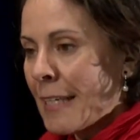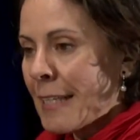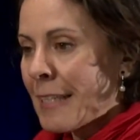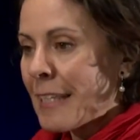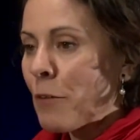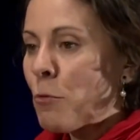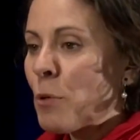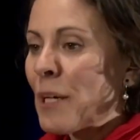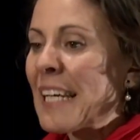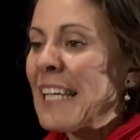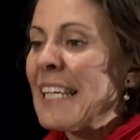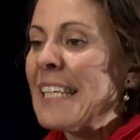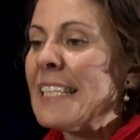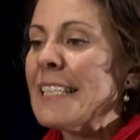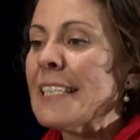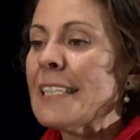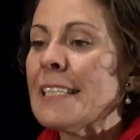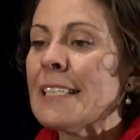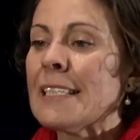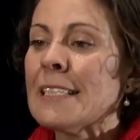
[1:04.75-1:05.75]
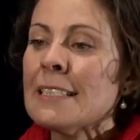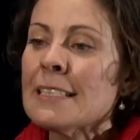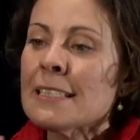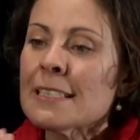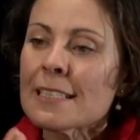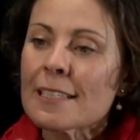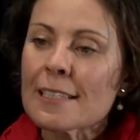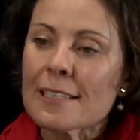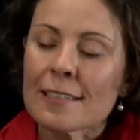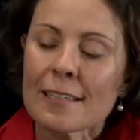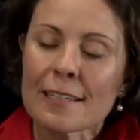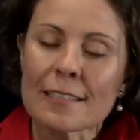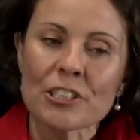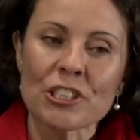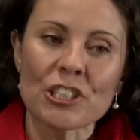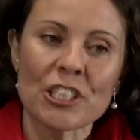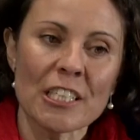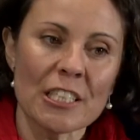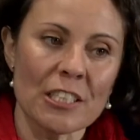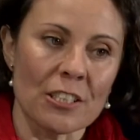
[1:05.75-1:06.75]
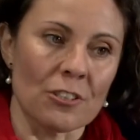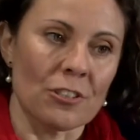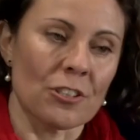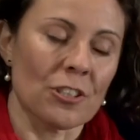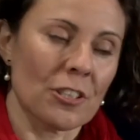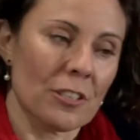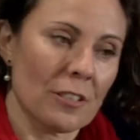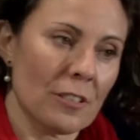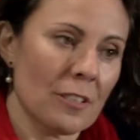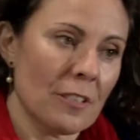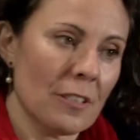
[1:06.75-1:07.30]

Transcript: They were leading internal change